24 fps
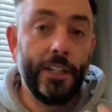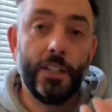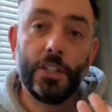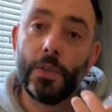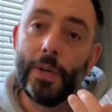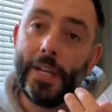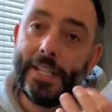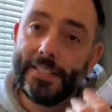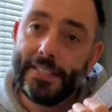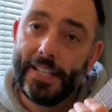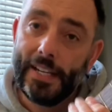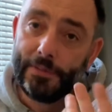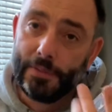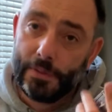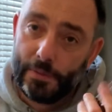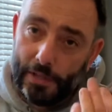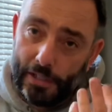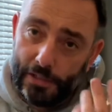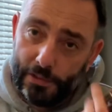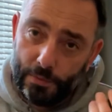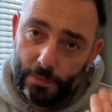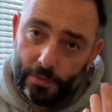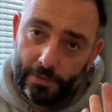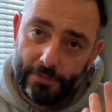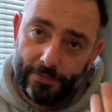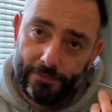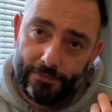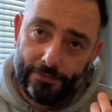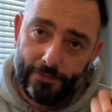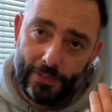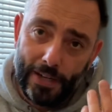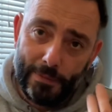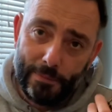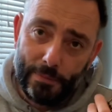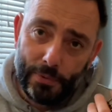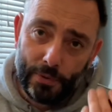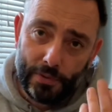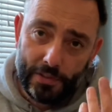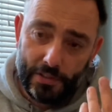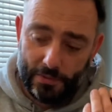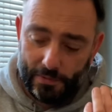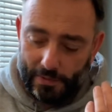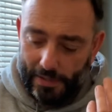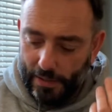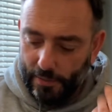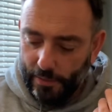great to have a rosewood fretboard as well,